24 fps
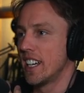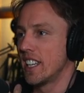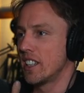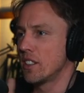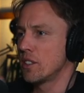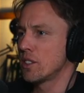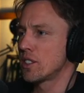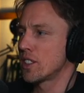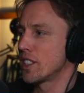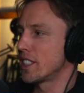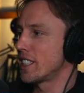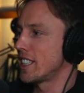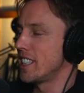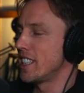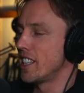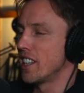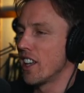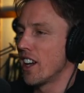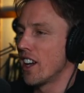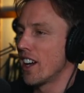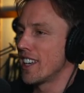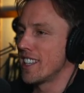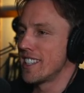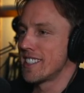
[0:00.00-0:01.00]
And also I didn't
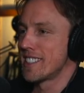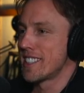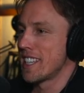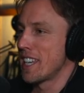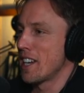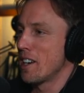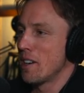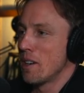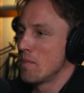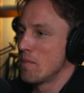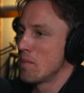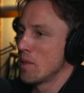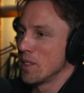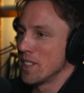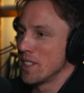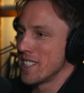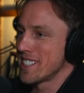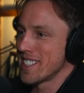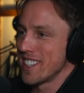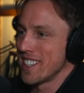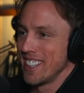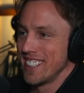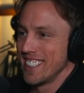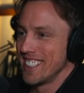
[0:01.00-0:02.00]
lie and say, oh, I bought
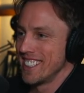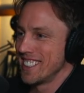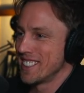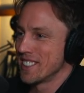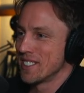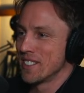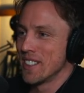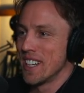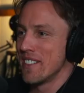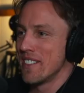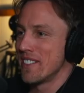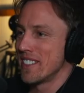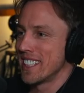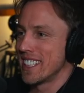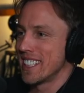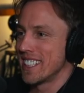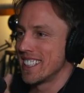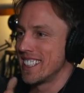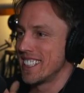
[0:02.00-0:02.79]
this island or whatever. Yeah.